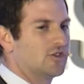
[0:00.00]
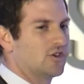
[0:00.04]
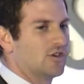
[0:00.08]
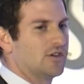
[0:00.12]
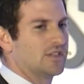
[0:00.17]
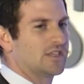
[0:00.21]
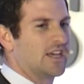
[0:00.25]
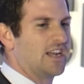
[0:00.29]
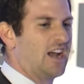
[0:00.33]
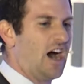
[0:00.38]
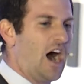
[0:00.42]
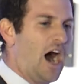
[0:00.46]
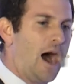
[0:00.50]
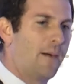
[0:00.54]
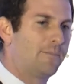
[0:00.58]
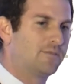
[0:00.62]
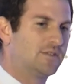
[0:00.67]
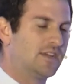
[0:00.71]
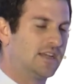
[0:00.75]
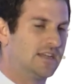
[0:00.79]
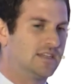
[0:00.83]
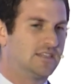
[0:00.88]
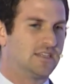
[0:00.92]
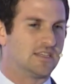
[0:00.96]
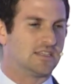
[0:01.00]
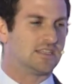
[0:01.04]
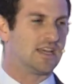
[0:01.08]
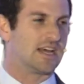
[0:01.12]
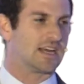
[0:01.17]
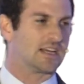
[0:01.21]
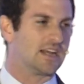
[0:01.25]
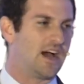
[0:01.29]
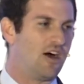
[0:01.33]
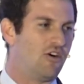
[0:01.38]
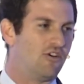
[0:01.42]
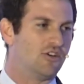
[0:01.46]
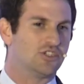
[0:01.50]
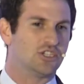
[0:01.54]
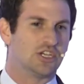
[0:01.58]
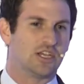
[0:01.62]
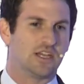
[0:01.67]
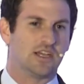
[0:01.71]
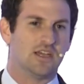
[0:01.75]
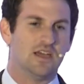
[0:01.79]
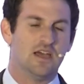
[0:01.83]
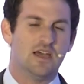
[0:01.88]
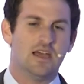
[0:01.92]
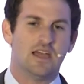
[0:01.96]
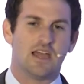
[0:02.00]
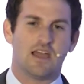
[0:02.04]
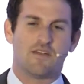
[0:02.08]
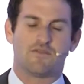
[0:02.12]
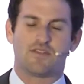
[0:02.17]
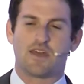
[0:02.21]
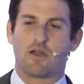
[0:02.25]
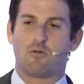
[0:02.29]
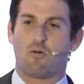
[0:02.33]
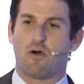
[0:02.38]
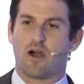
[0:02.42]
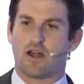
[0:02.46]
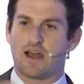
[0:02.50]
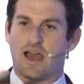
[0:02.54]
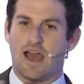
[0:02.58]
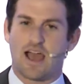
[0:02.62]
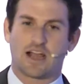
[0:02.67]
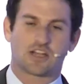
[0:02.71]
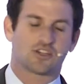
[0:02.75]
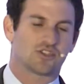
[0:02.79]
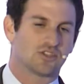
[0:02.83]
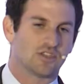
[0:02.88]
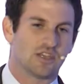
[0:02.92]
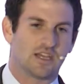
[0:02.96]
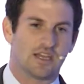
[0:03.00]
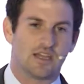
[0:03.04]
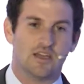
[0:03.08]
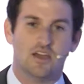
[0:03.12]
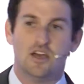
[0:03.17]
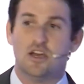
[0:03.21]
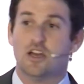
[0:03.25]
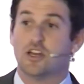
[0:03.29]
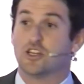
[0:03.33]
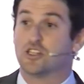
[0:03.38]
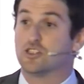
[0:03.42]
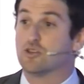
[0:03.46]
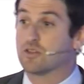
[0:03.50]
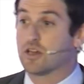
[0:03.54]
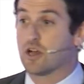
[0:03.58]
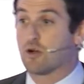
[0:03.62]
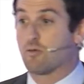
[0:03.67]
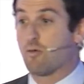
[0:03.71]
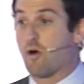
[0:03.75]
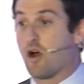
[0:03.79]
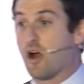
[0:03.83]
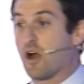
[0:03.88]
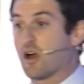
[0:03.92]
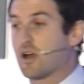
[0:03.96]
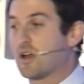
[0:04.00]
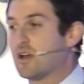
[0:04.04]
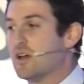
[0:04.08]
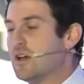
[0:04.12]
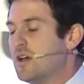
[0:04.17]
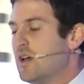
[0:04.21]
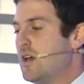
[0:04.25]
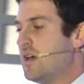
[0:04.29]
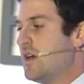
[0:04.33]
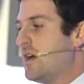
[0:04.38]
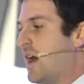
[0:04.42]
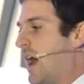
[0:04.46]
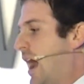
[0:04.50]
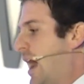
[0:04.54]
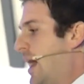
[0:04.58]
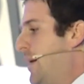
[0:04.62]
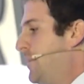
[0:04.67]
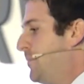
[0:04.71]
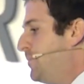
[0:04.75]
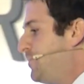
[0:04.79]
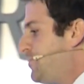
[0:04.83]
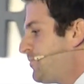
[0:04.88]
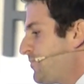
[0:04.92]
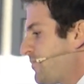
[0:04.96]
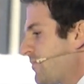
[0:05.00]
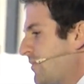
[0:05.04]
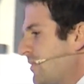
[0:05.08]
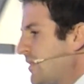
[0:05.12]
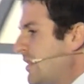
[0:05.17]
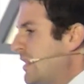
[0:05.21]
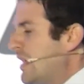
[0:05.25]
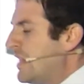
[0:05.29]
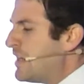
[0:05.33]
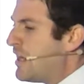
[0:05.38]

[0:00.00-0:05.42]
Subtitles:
is going to opt into technology if they want to actually do their work. Now,